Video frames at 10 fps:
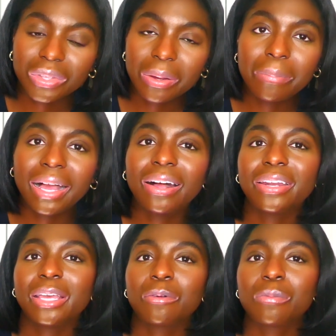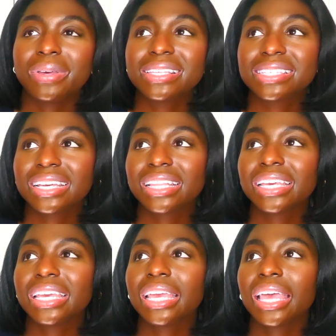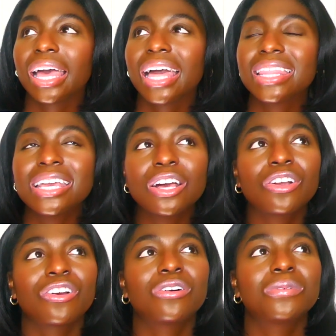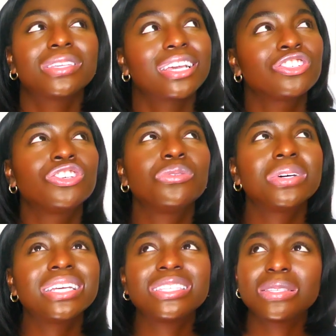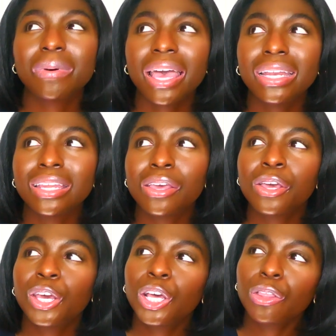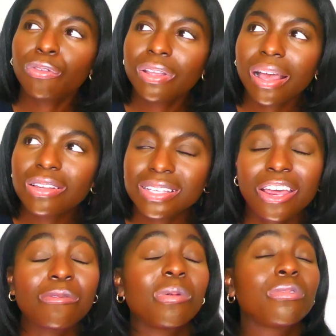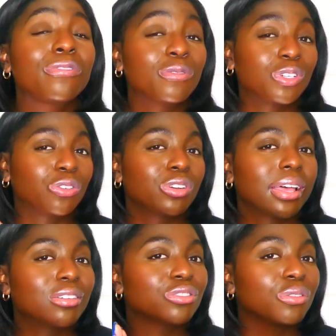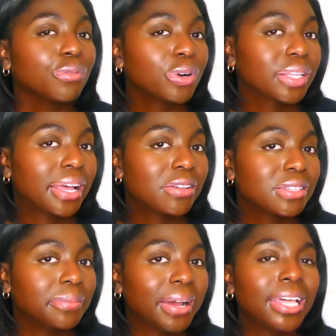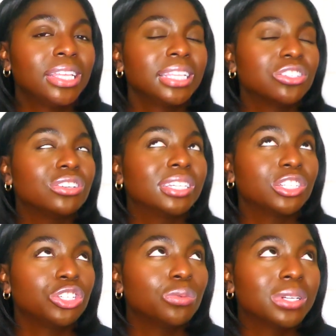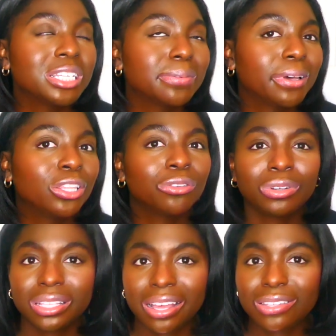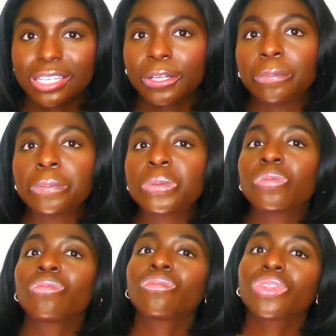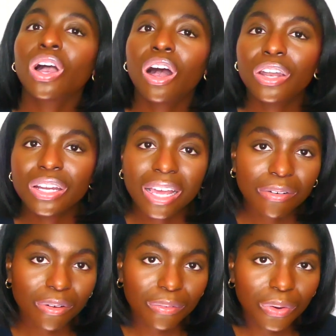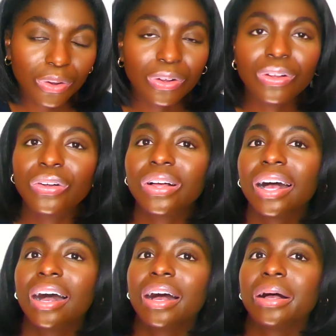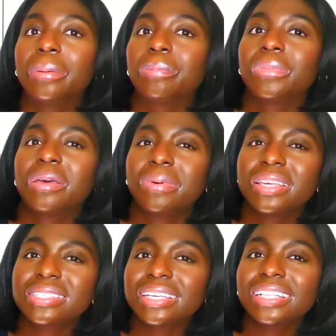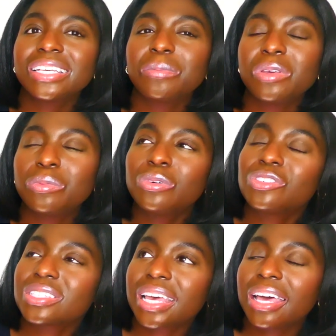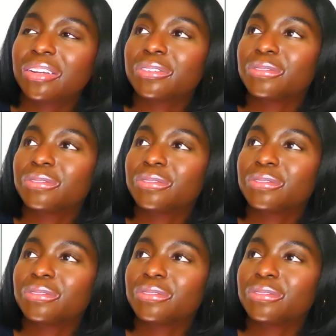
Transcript: about it, where basically I think a girl was like, she wouldn't spend 3,000. I don't remember if it was 3,000 or 4,000, but I think that she said she wouldn't spend 3,000 on a Neverfull. And basically people were just kind of,